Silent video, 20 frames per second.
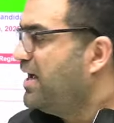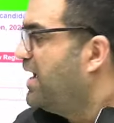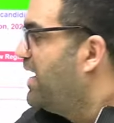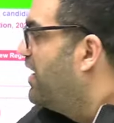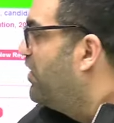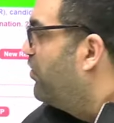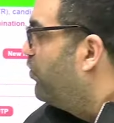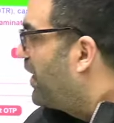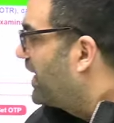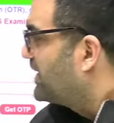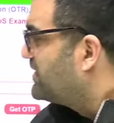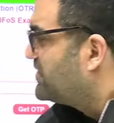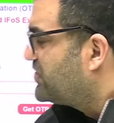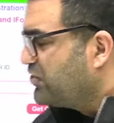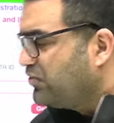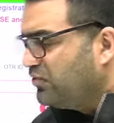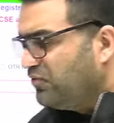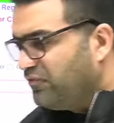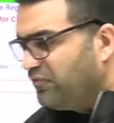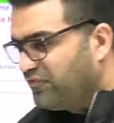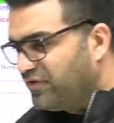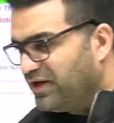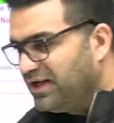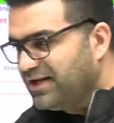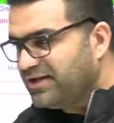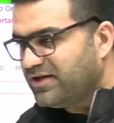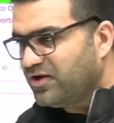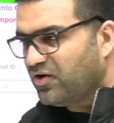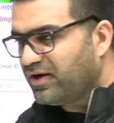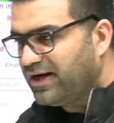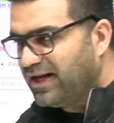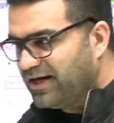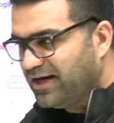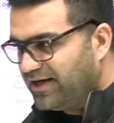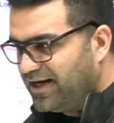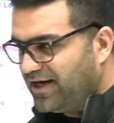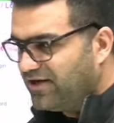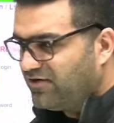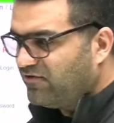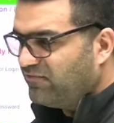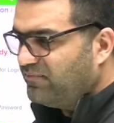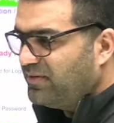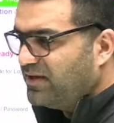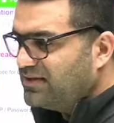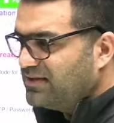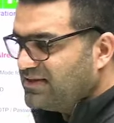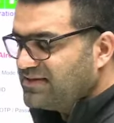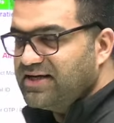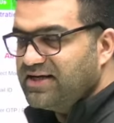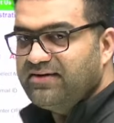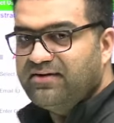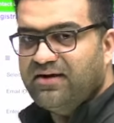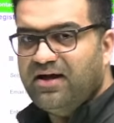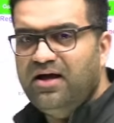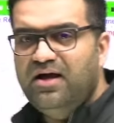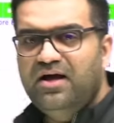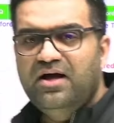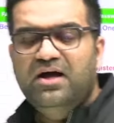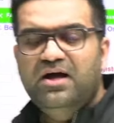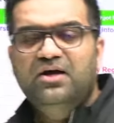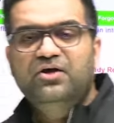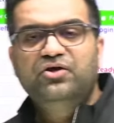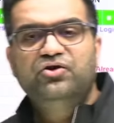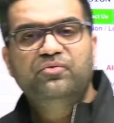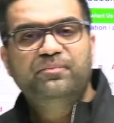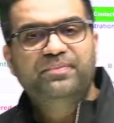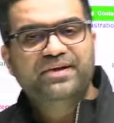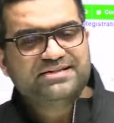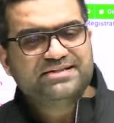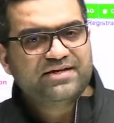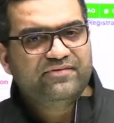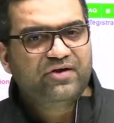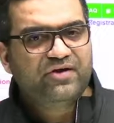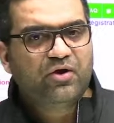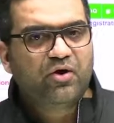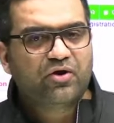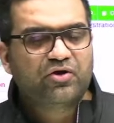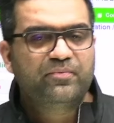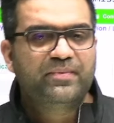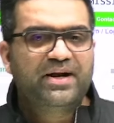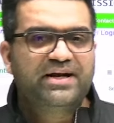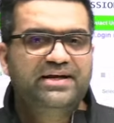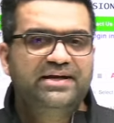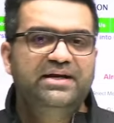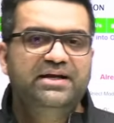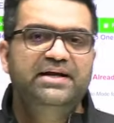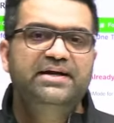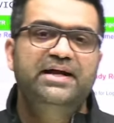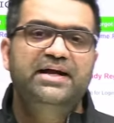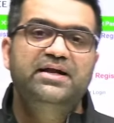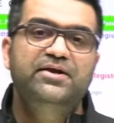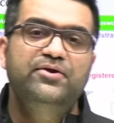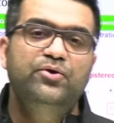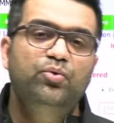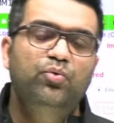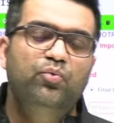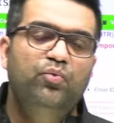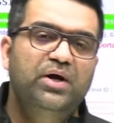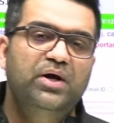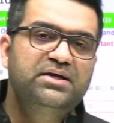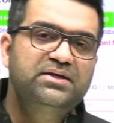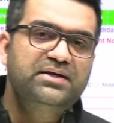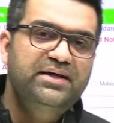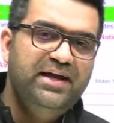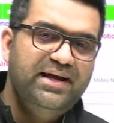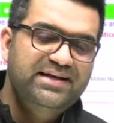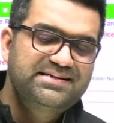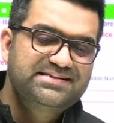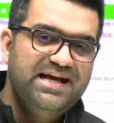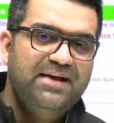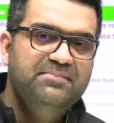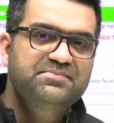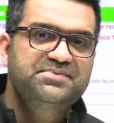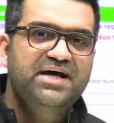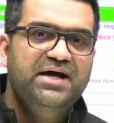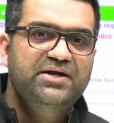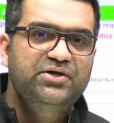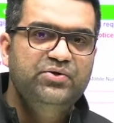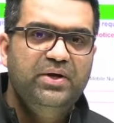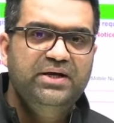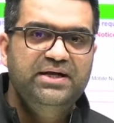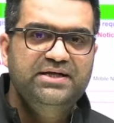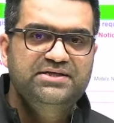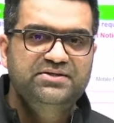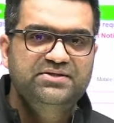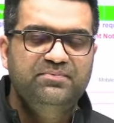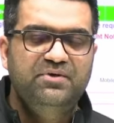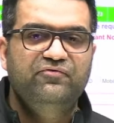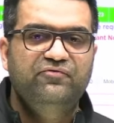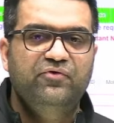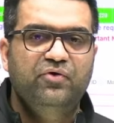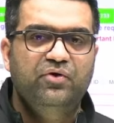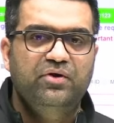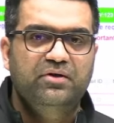Once you fill in your date of birth, etc., UPSC will automatically tell you what exams are you eligible for,